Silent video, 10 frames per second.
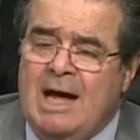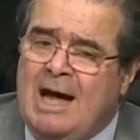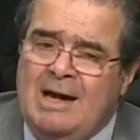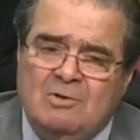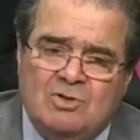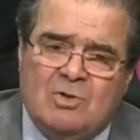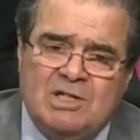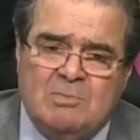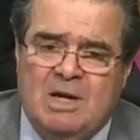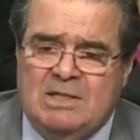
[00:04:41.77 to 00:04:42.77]
I don't
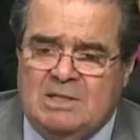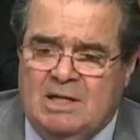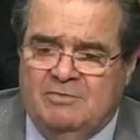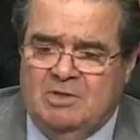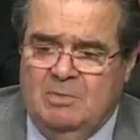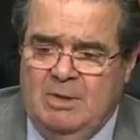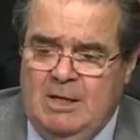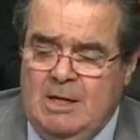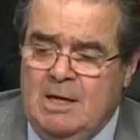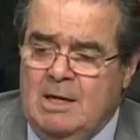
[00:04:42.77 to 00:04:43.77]
trust myself to
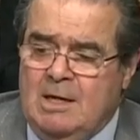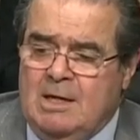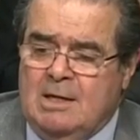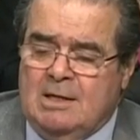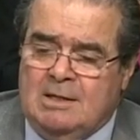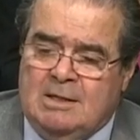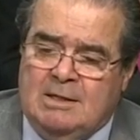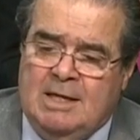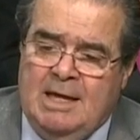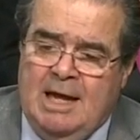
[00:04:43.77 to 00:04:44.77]
be
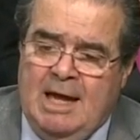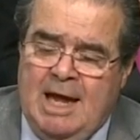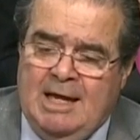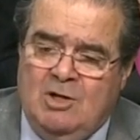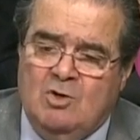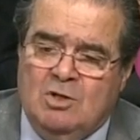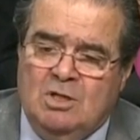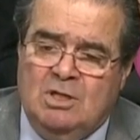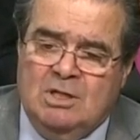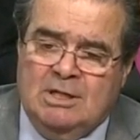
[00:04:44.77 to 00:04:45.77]
a
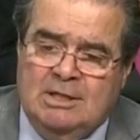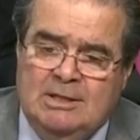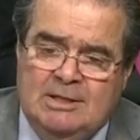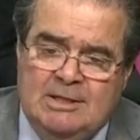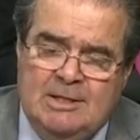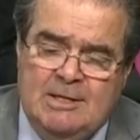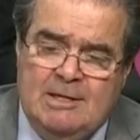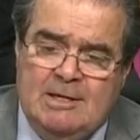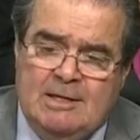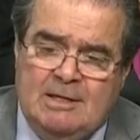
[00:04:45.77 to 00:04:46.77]
good,
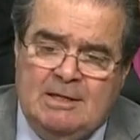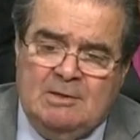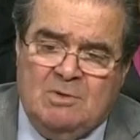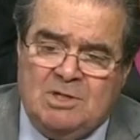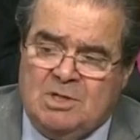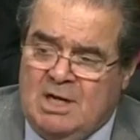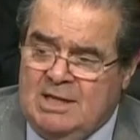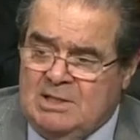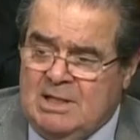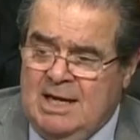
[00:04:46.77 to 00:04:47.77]
what should I
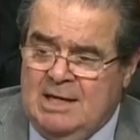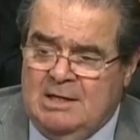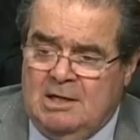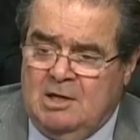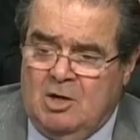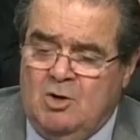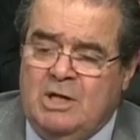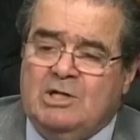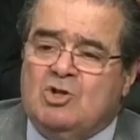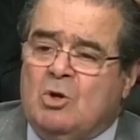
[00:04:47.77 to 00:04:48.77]
say, a good
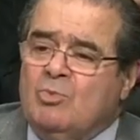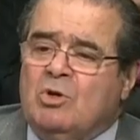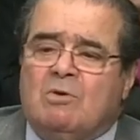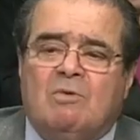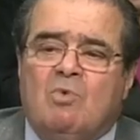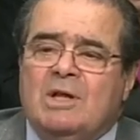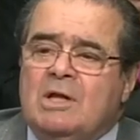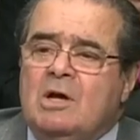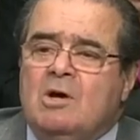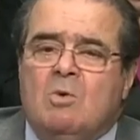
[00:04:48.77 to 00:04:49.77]
interpreter of
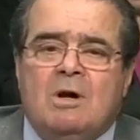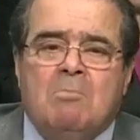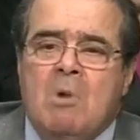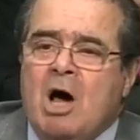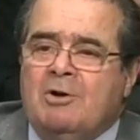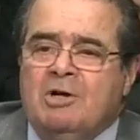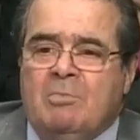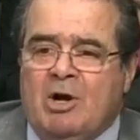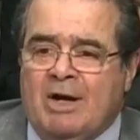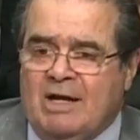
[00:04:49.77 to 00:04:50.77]
what modern
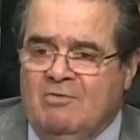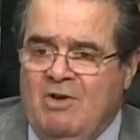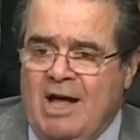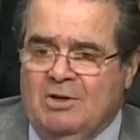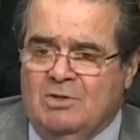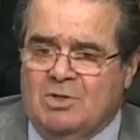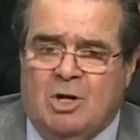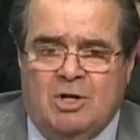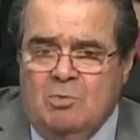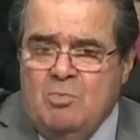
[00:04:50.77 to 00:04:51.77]
American values
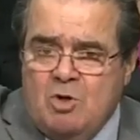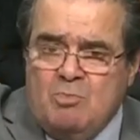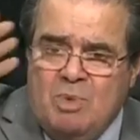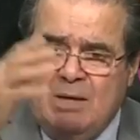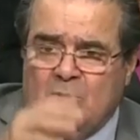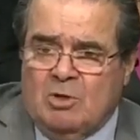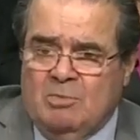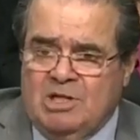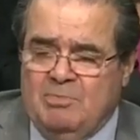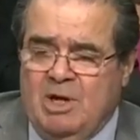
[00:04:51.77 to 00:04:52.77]
are. You people are
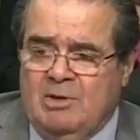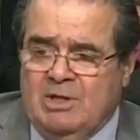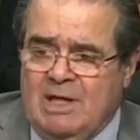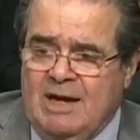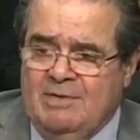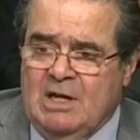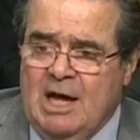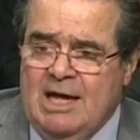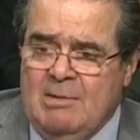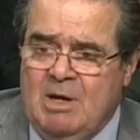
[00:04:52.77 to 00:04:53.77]
much better at that than
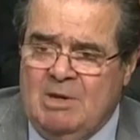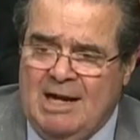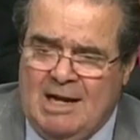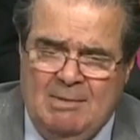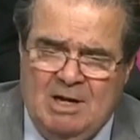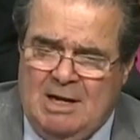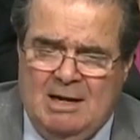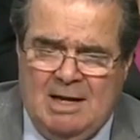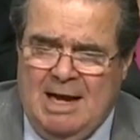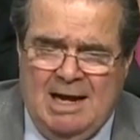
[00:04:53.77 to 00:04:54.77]
I am.
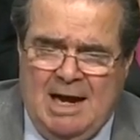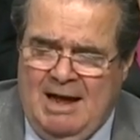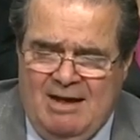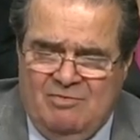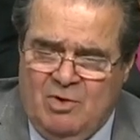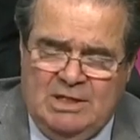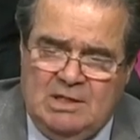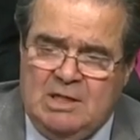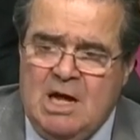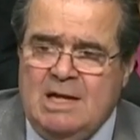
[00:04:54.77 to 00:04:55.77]
I have very
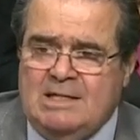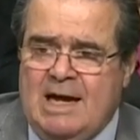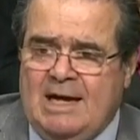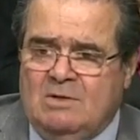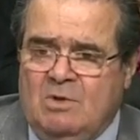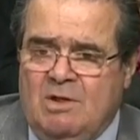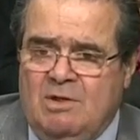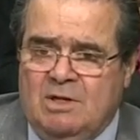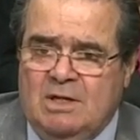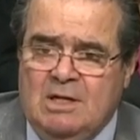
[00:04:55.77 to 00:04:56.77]
little contact with
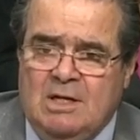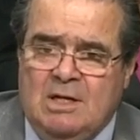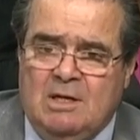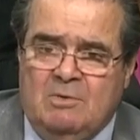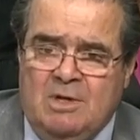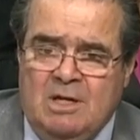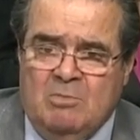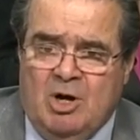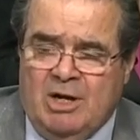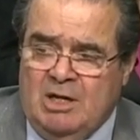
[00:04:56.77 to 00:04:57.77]
with the
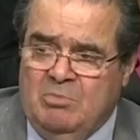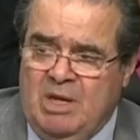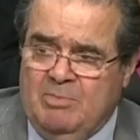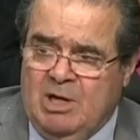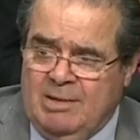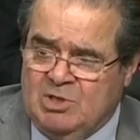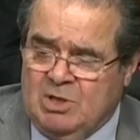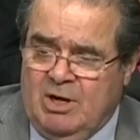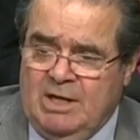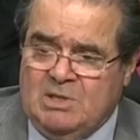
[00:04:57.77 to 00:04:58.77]
American people, I'm
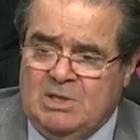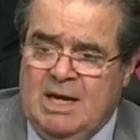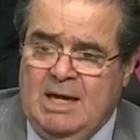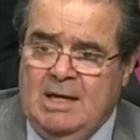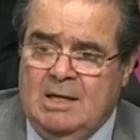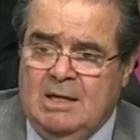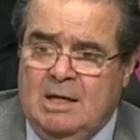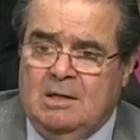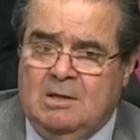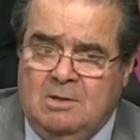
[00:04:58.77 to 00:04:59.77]
sorry to say. And
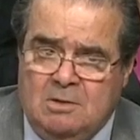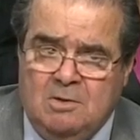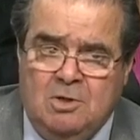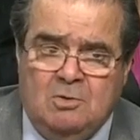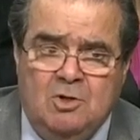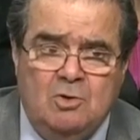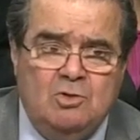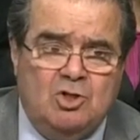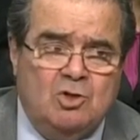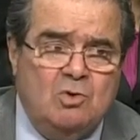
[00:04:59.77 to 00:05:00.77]
you
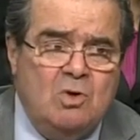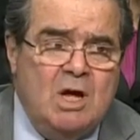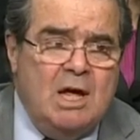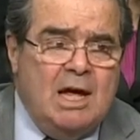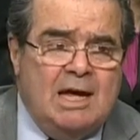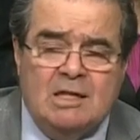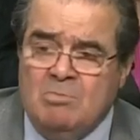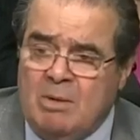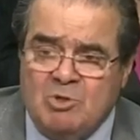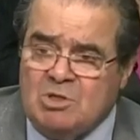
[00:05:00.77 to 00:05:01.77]
do, and the
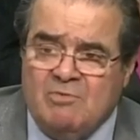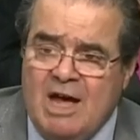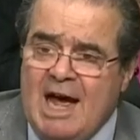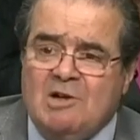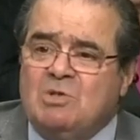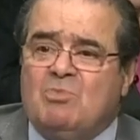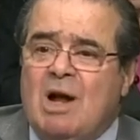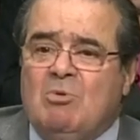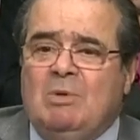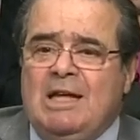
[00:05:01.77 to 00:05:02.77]
members of the House
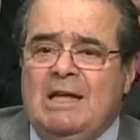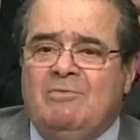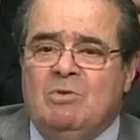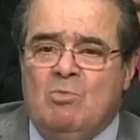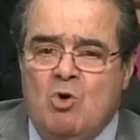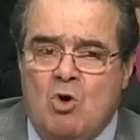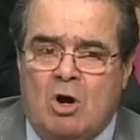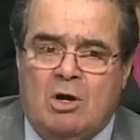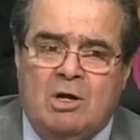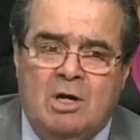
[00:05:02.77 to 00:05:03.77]
probably even more.